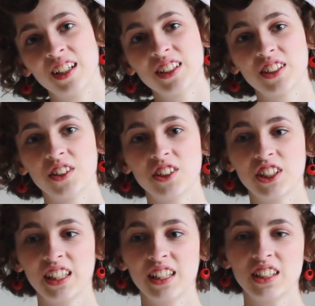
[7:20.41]
So
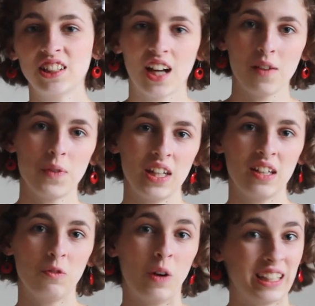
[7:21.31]
she taught
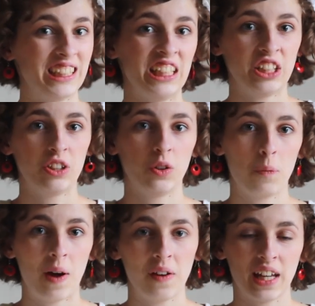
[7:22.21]
me what she knew
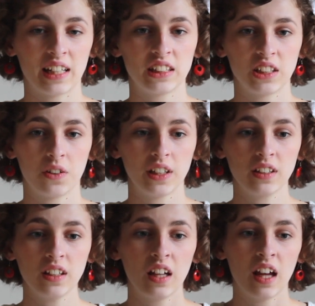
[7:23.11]
about hand
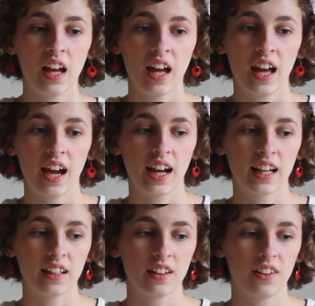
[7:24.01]
sewing.
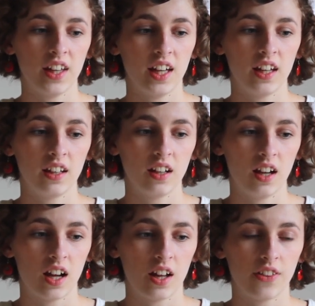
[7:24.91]
And then
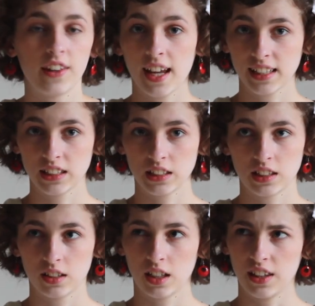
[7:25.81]
uh, the
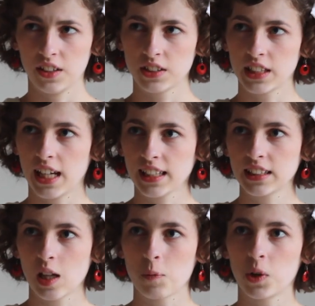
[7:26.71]
next, I think it was the next
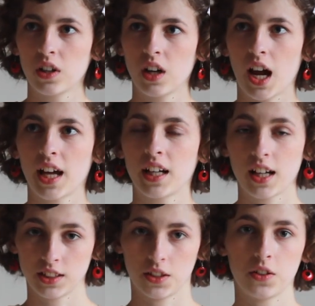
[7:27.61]
summer, I
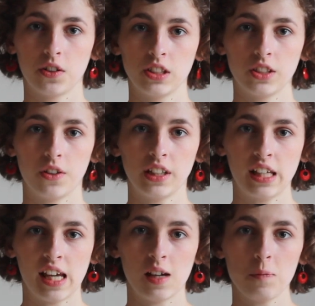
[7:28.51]
got to go to a sewing
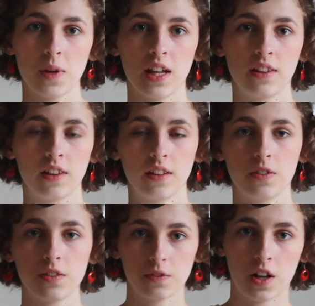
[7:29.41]
camp. And then the
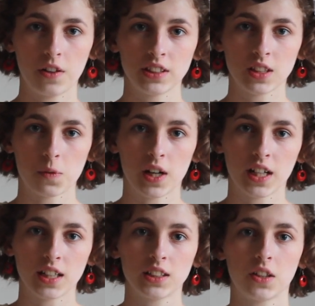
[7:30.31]
following summer, I
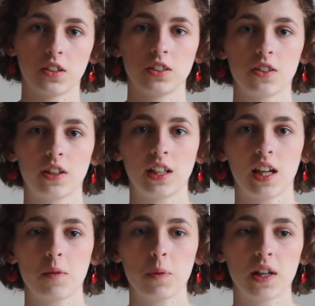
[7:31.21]
got to go to a sewing
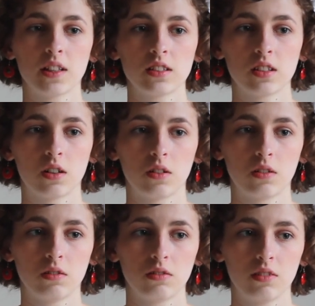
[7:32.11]
camp. And
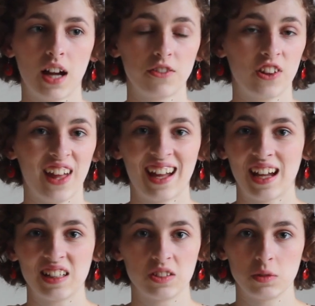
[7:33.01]
so after that,
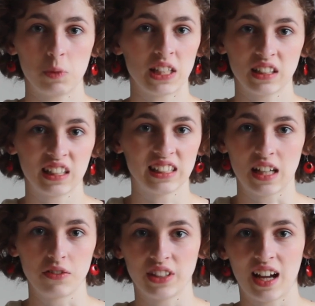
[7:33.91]
I was basically
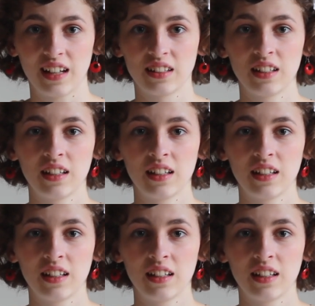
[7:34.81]
self-taught.